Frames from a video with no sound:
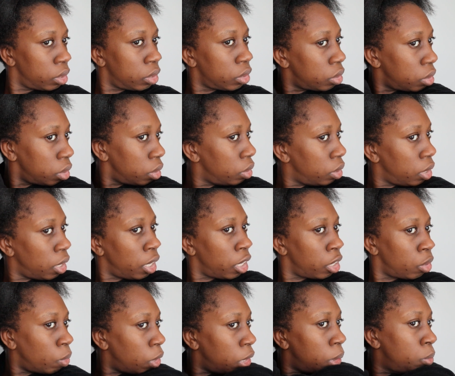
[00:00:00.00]
So that
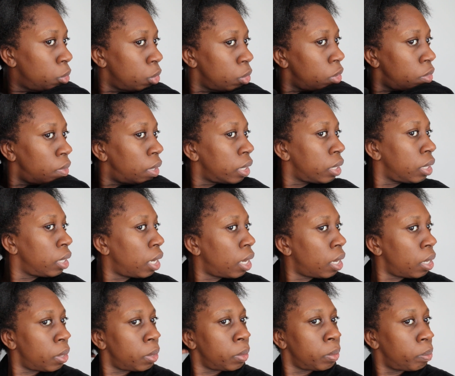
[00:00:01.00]
is what I'm doing right
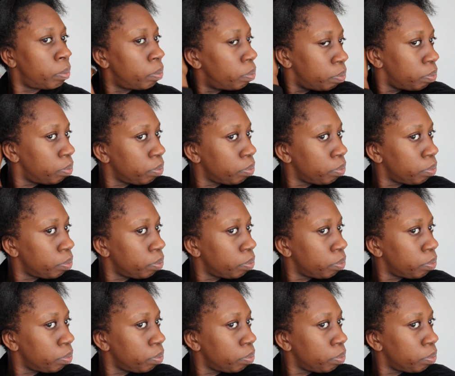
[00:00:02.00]
now.